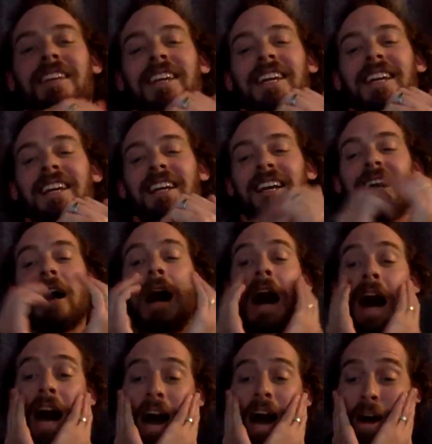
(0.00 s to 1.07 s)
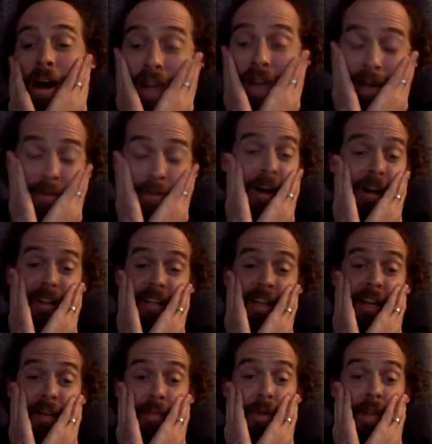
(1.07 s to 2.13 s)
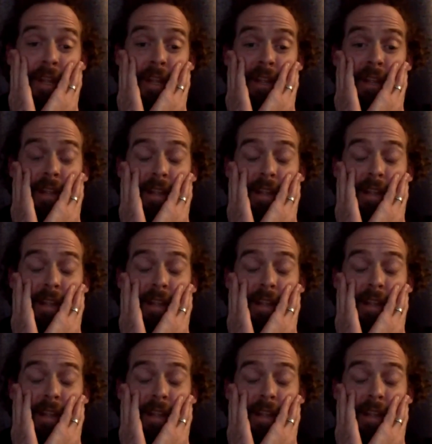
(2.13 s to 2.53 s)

okay, well, I'll tell you, when